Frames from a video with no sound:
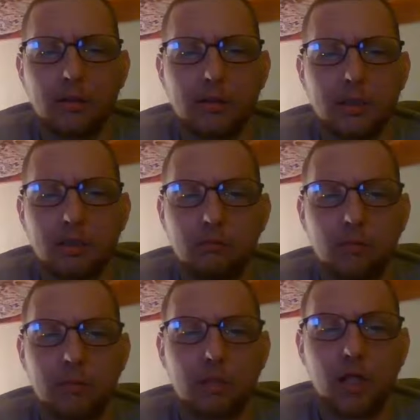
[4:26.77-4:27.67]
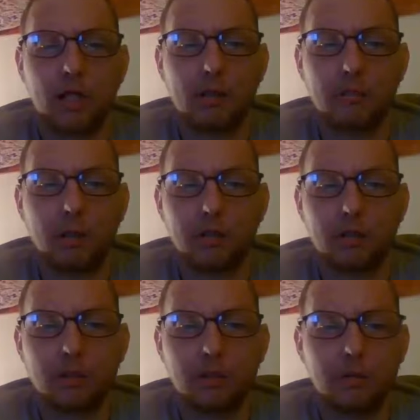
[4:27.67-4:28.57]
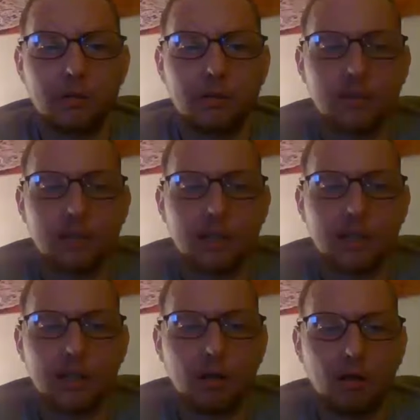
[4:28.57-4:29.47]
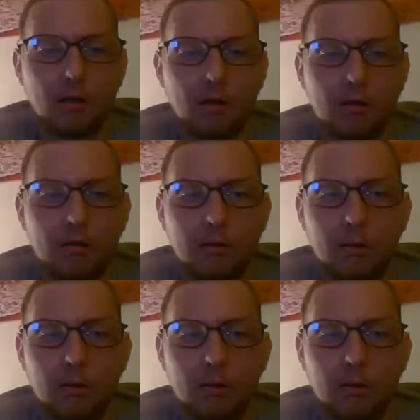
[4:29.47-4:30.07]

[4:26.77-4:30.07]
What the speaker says: Shin was trying to bust a dude's stick at all.